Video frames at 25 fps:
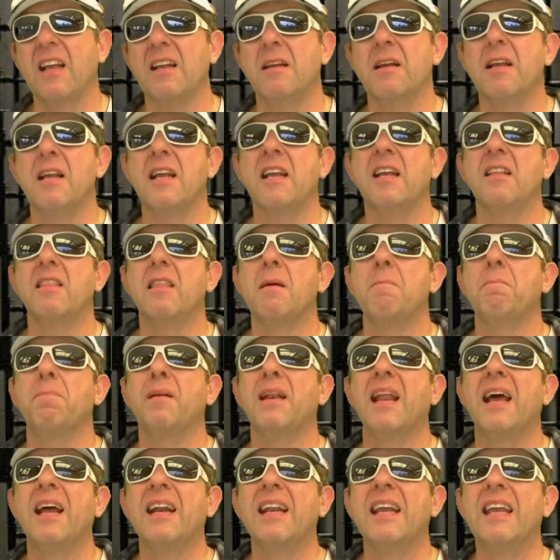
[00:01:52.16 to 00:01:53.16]
the
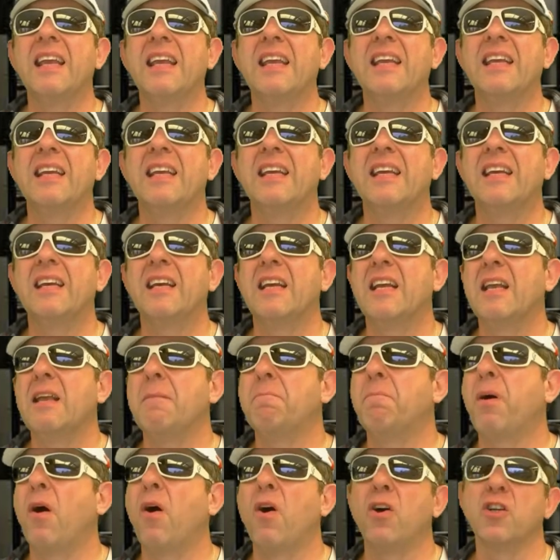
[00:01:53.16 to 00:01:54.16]
bloody
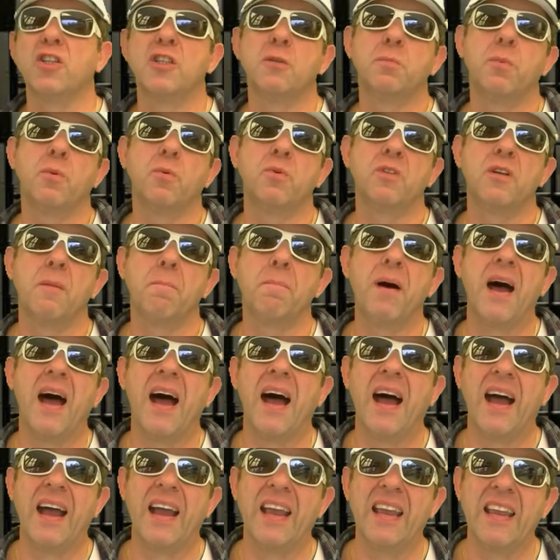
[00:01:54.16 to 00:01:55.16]
impossible to
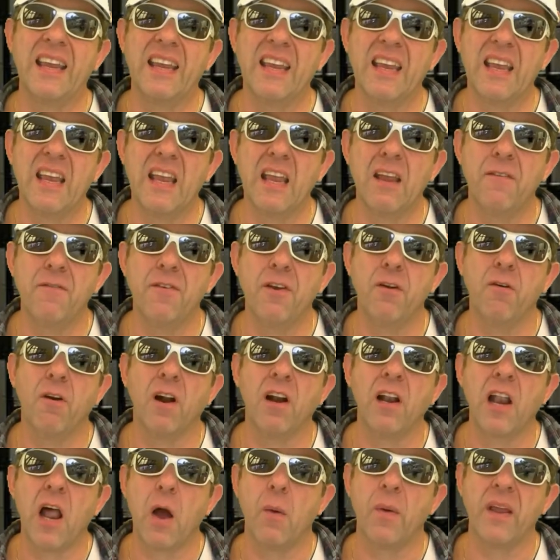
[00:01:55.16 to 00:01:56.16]
pay if you're
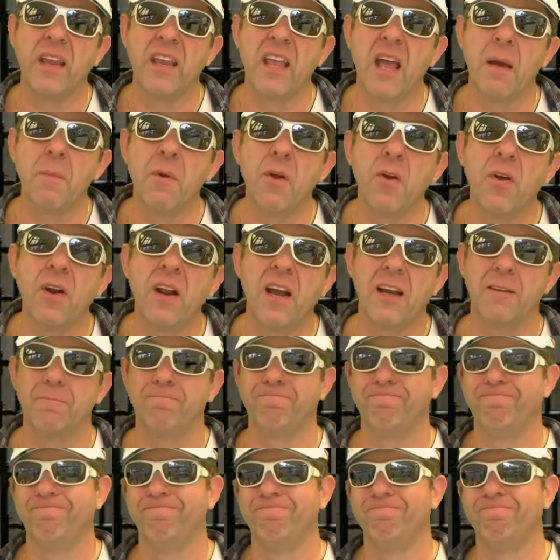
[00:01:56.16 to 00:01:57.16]
a low-income earner,
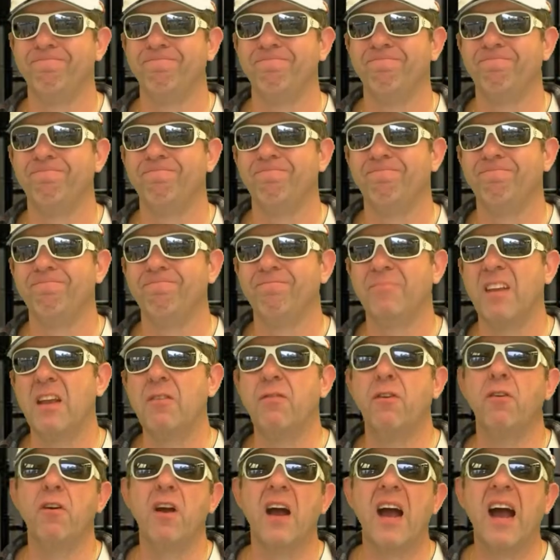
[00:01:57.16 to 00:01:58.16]

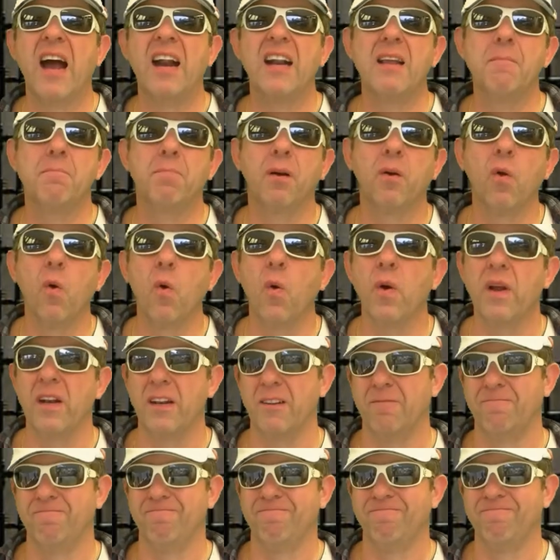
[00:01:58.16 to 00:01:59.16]
if you're
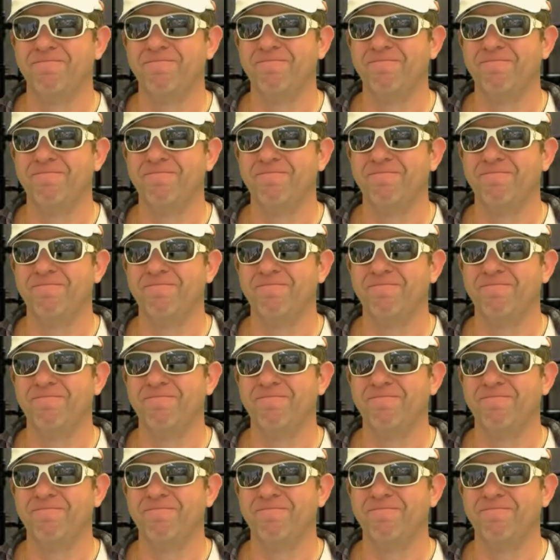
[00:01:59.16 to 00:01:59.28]
unemployed.